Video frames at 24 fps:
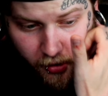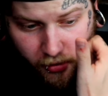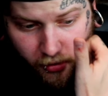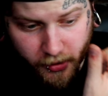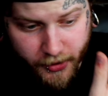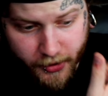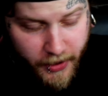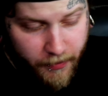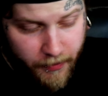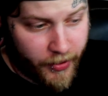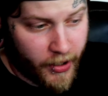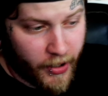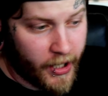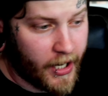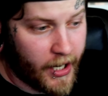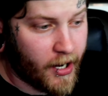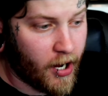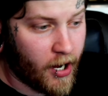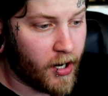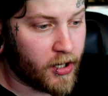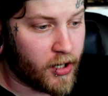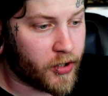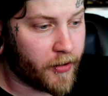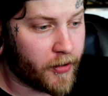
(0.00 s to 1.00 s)
Nolan's a pretty
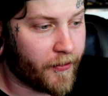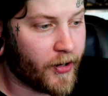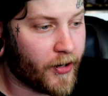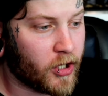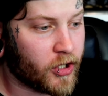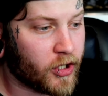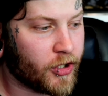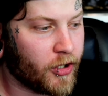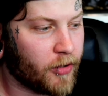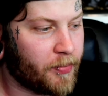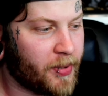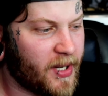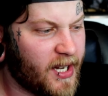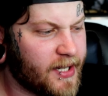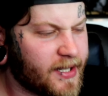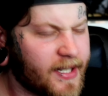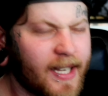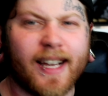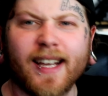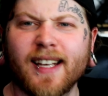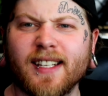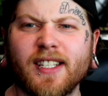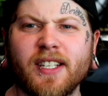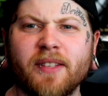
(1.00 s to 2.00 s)
controversial
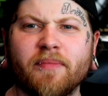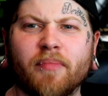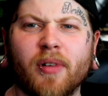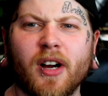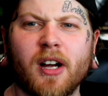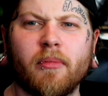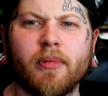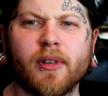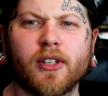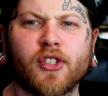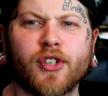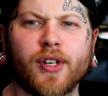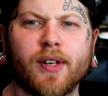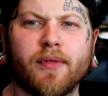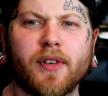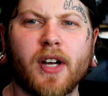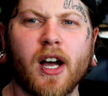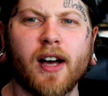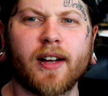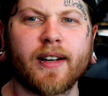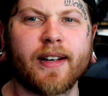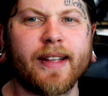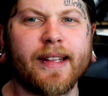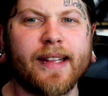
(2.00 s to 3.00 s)
piece. I guess he probably should
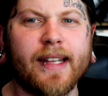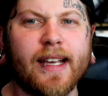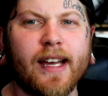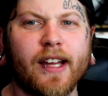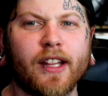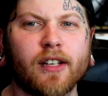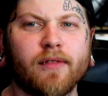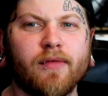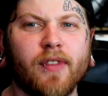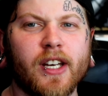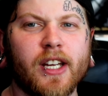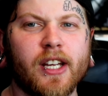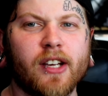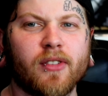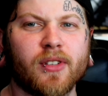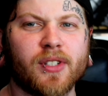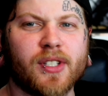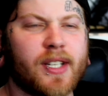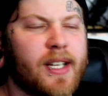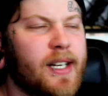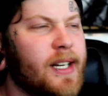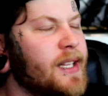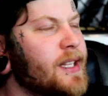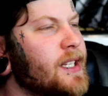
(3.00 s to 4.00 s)
have gone in the other video
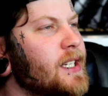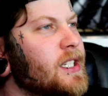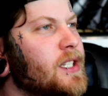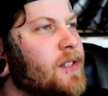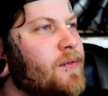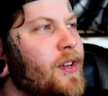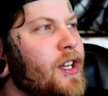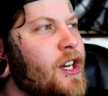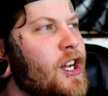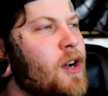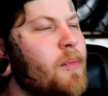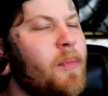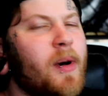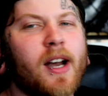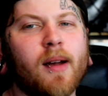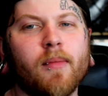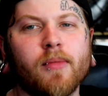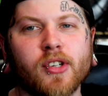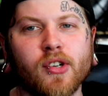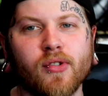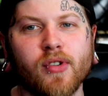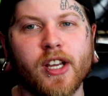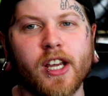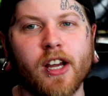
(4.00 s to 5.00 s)
instead of this video, but
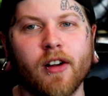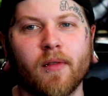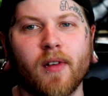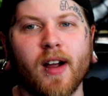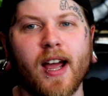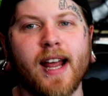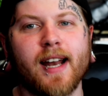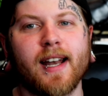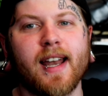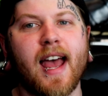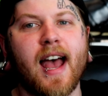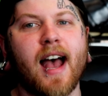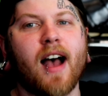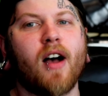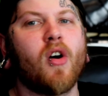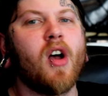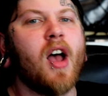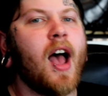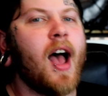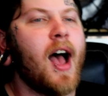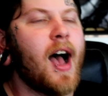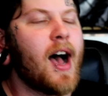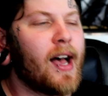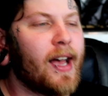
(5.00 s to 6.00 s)
I'm doing it right
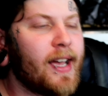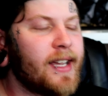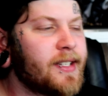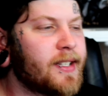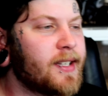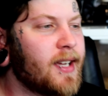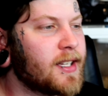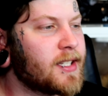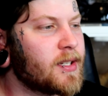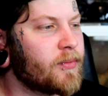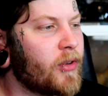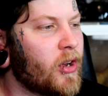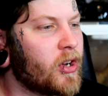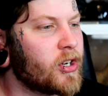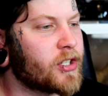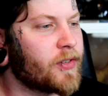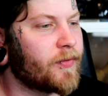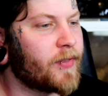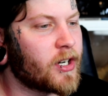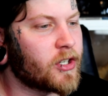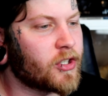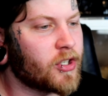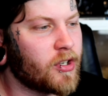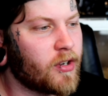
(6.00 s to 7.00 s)
now. He's got some
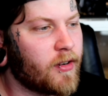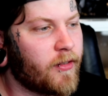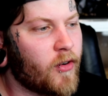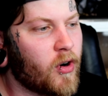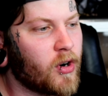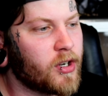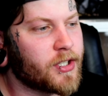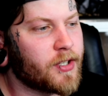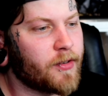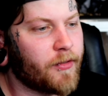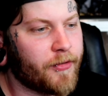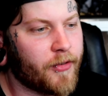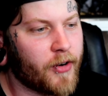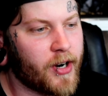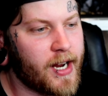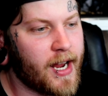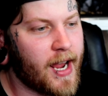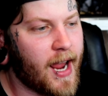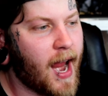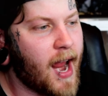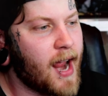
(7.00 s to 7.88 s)
controversial, of course, some free